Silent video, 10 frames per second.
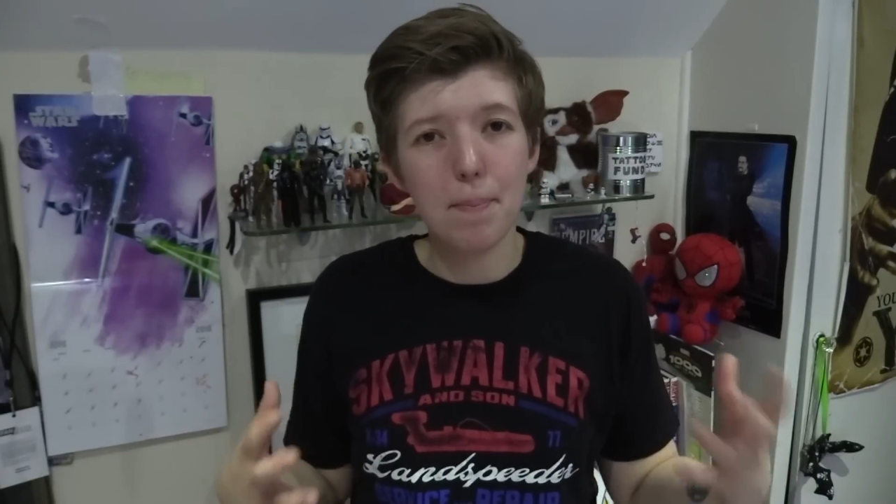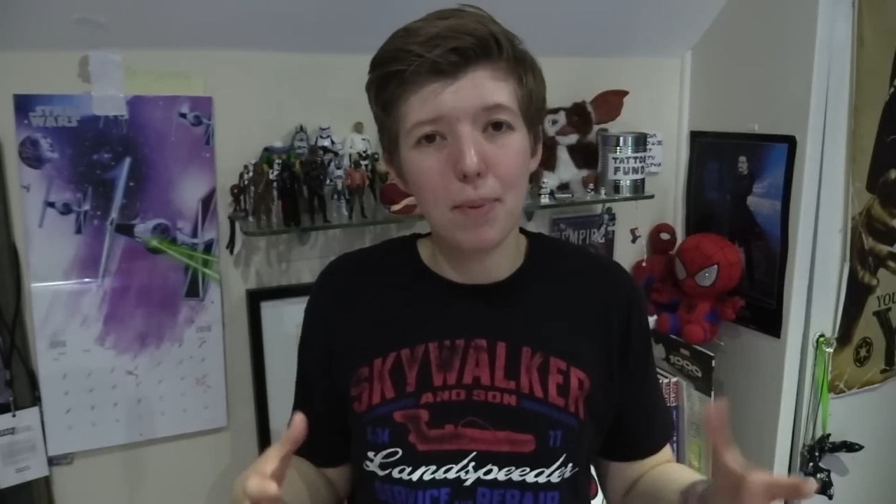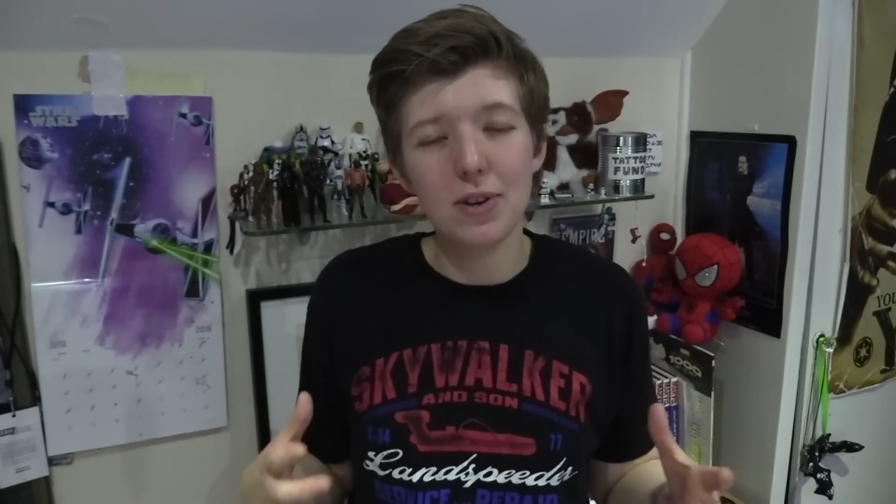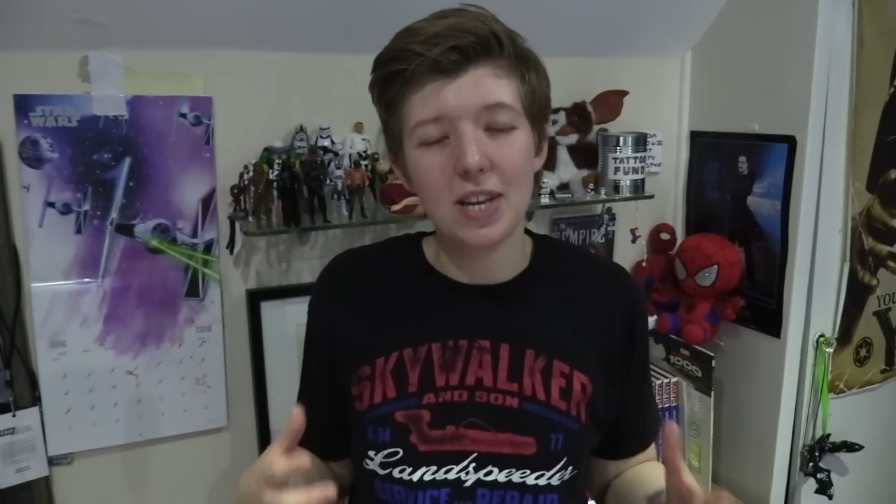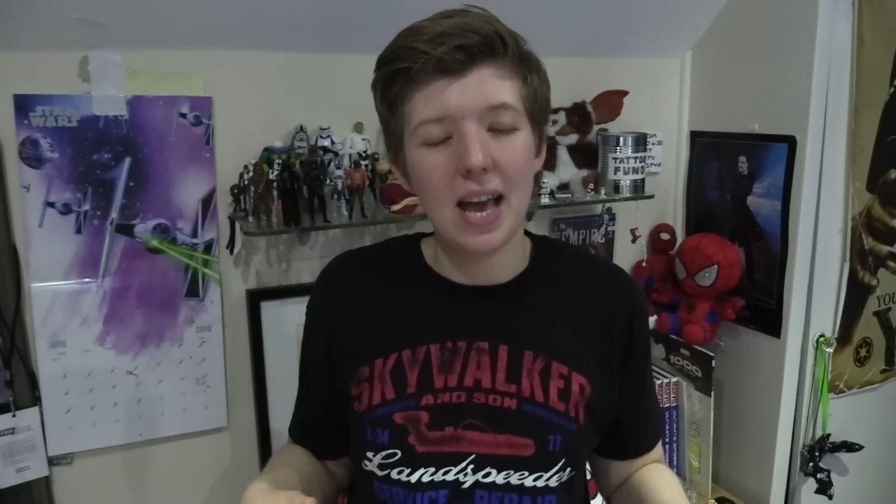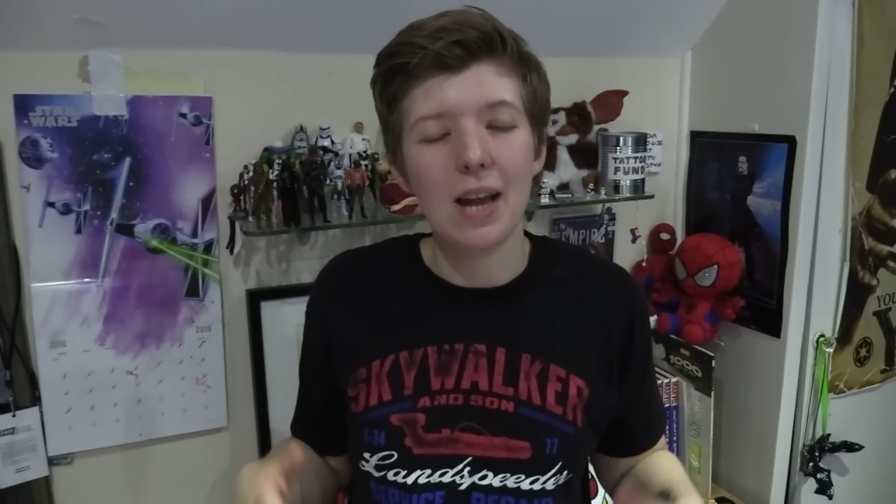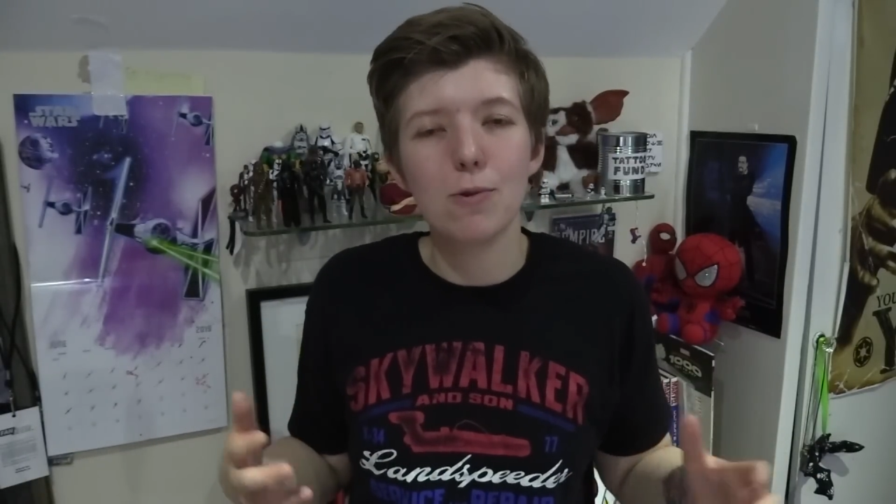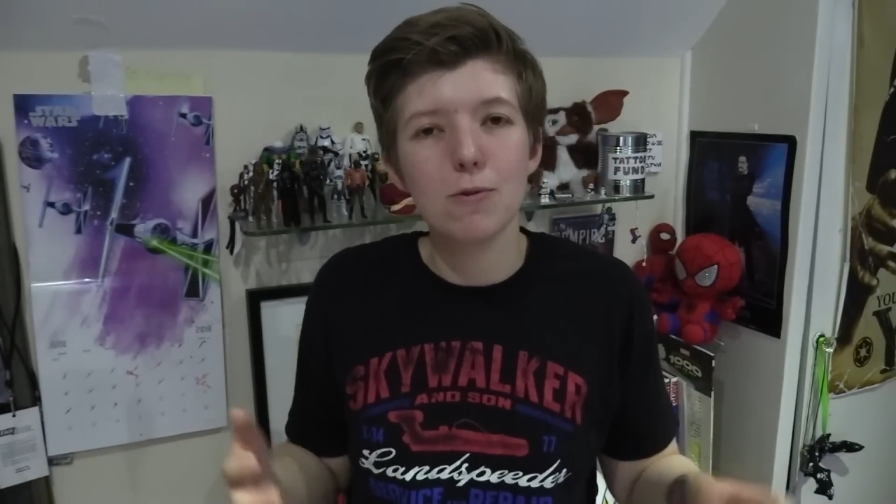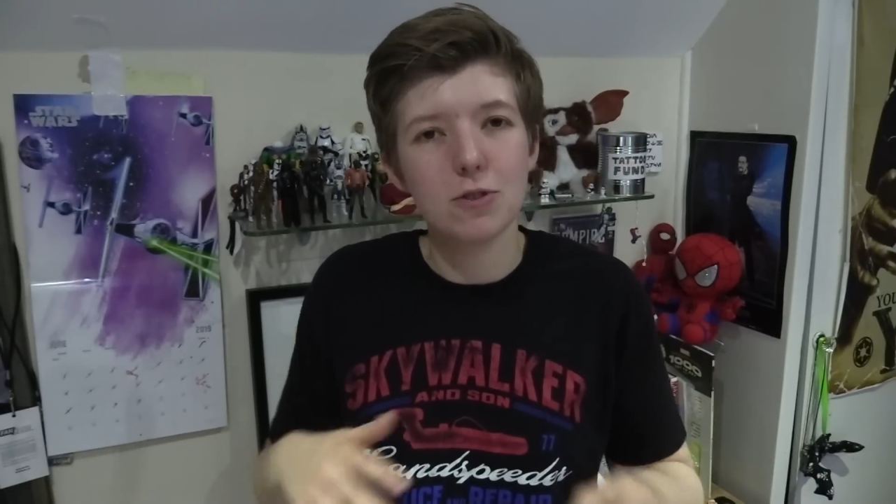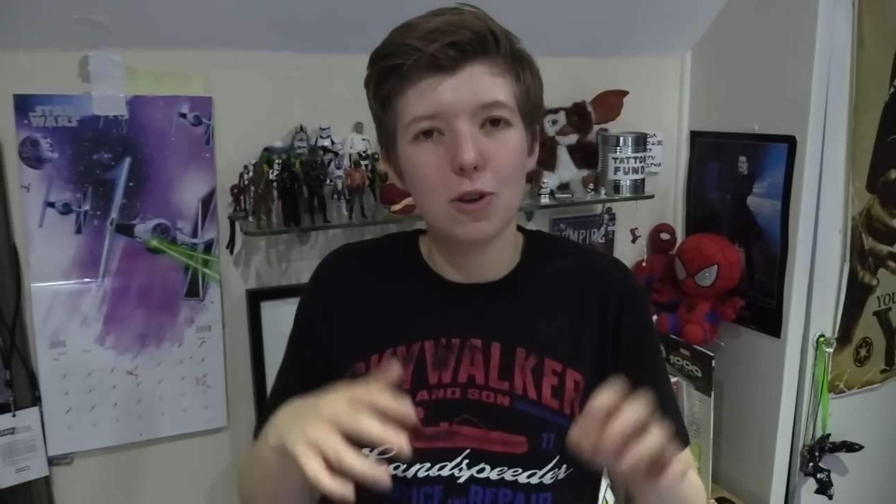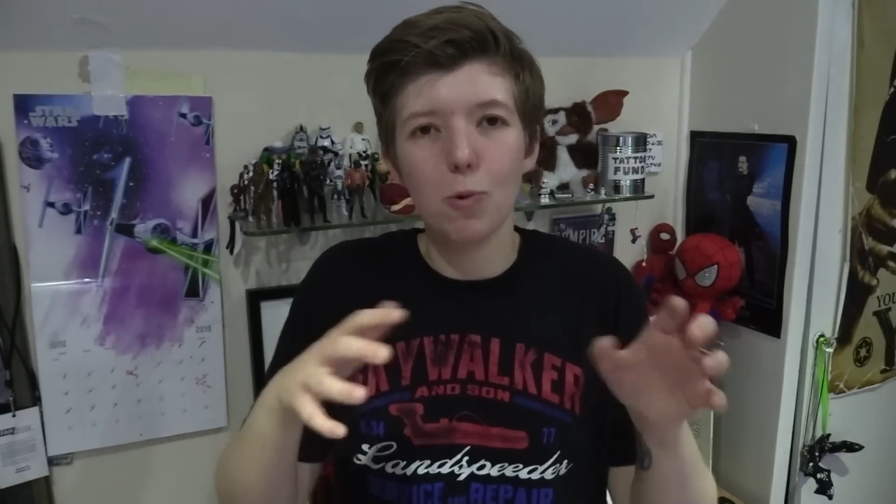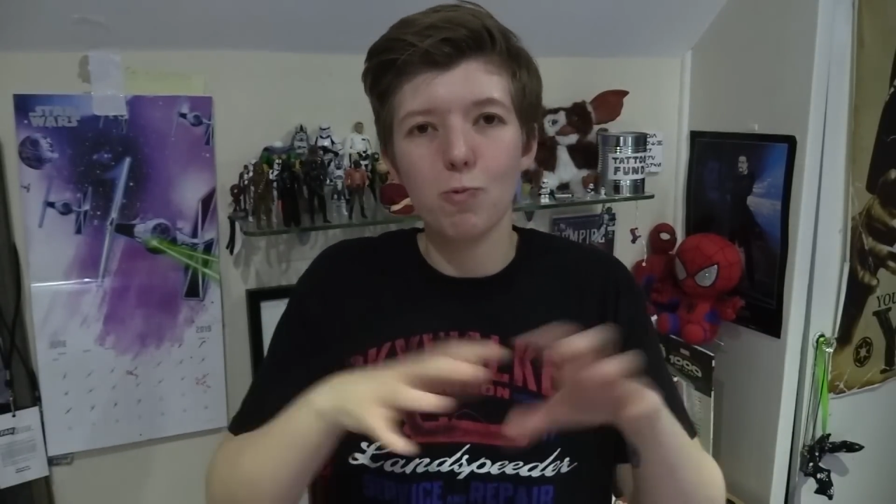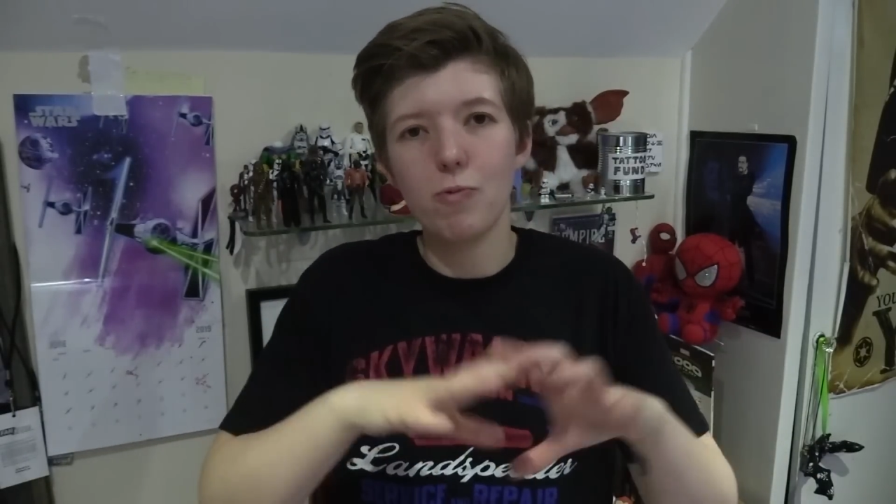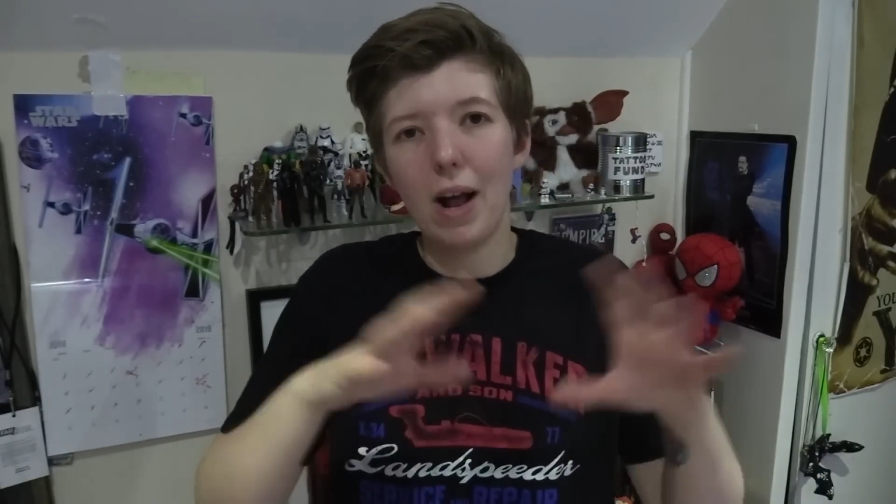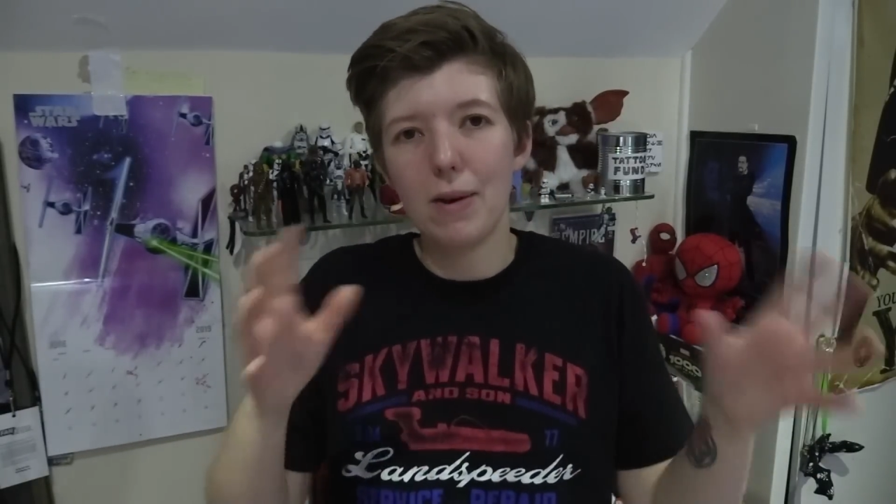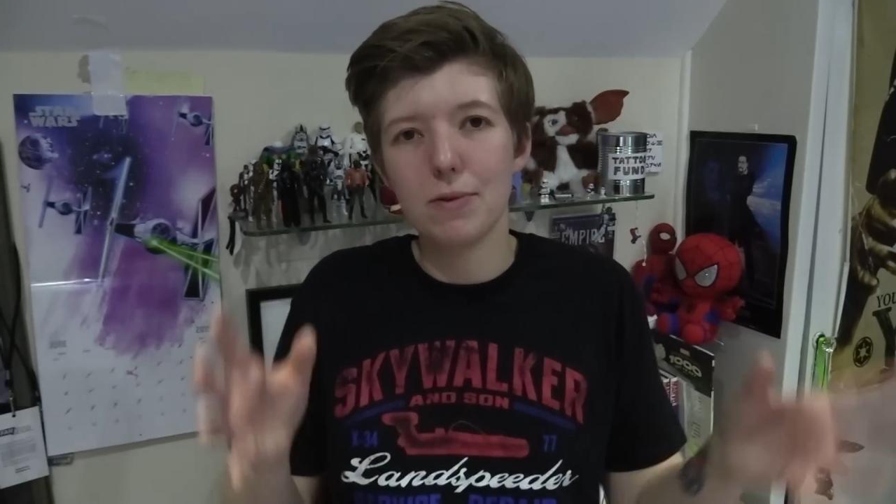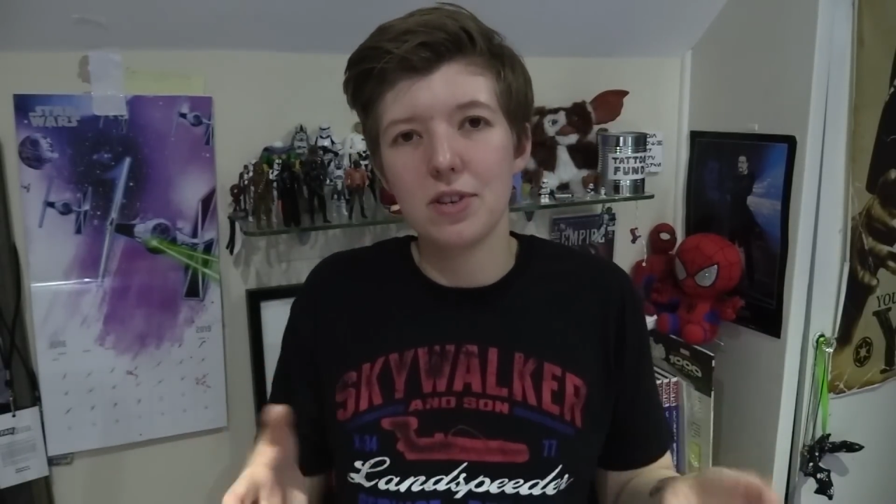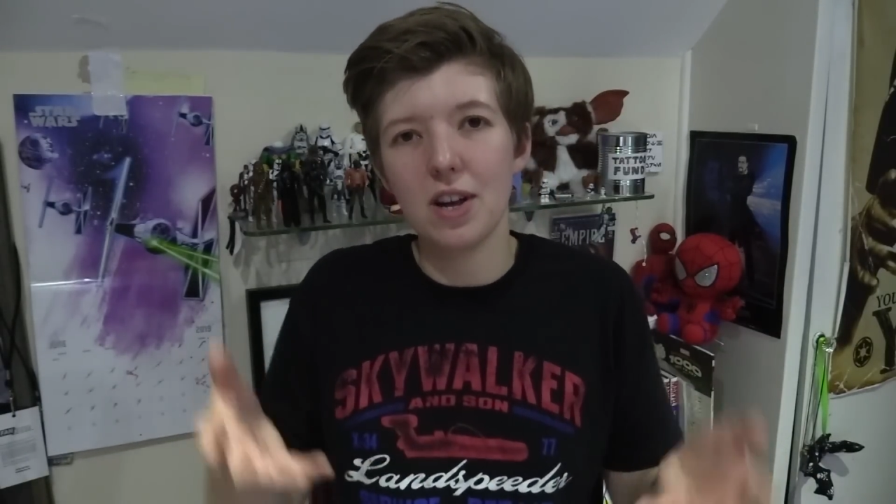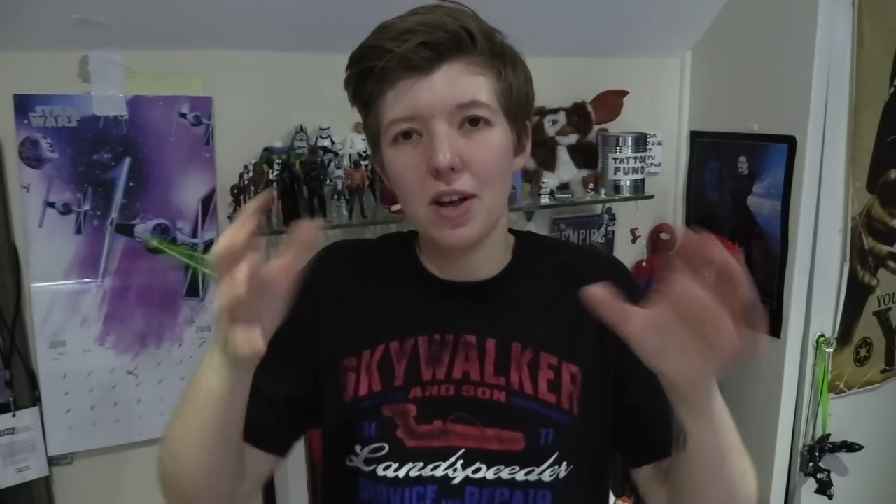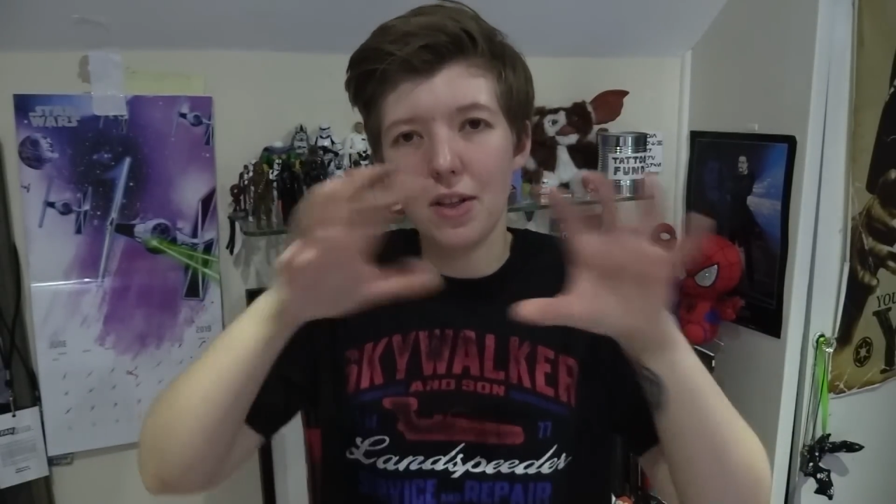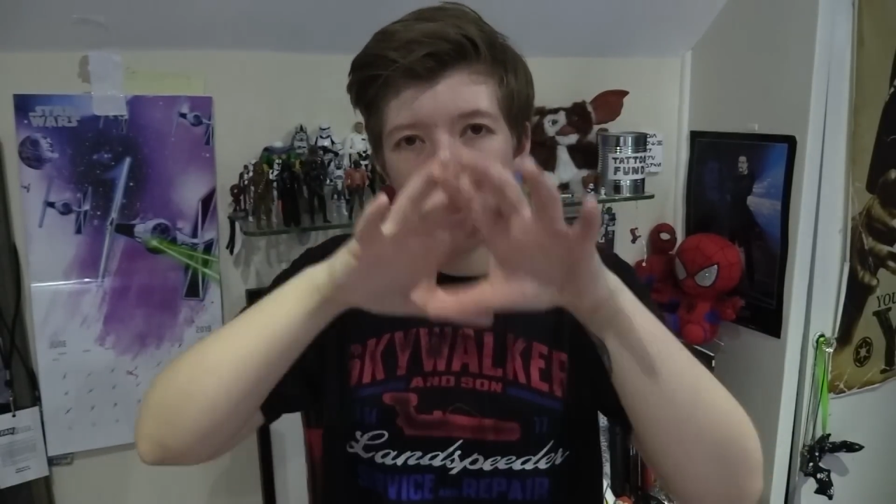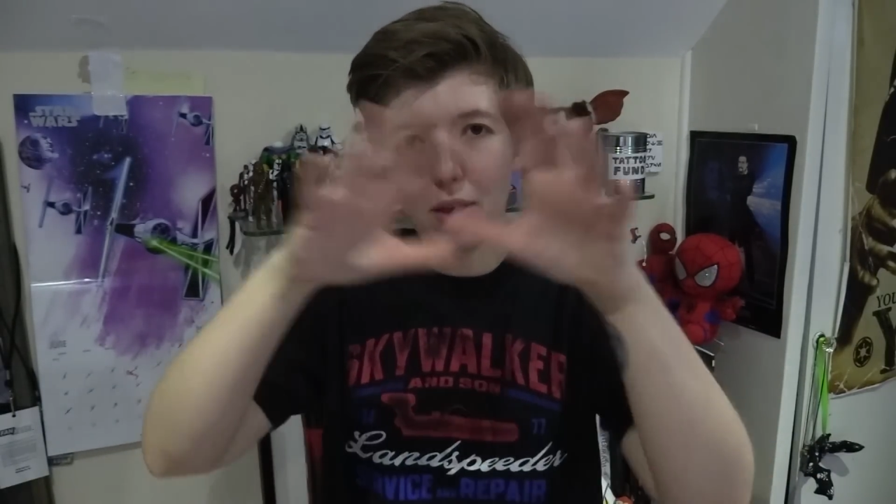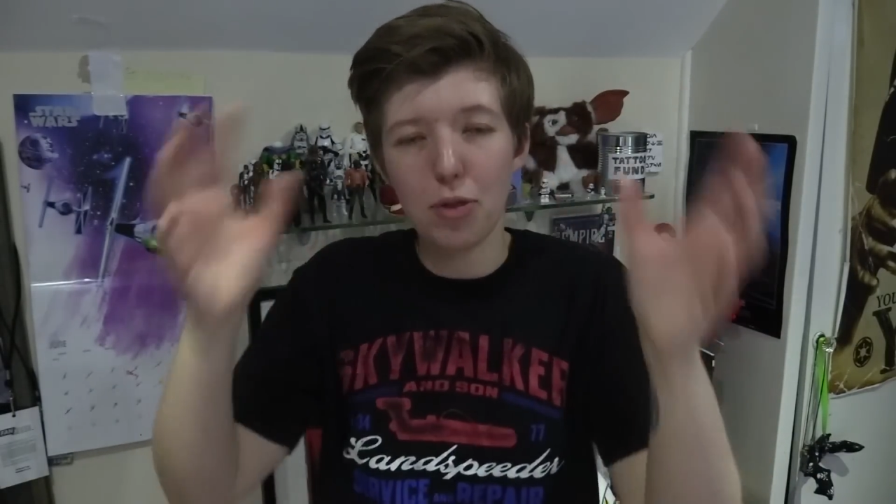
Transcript: body and also round the